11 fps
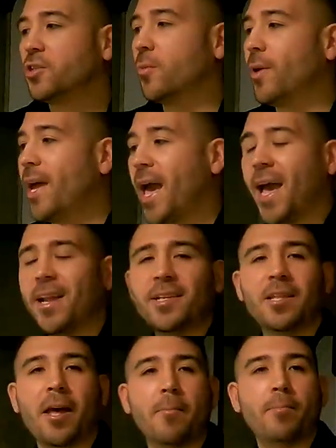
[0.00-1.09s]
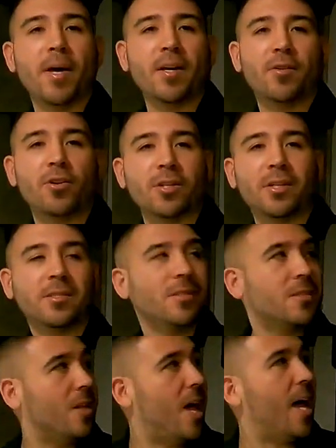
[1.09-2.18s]
So by adding that bed on a
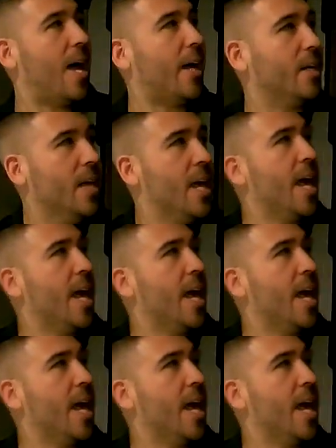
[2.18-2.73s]
slide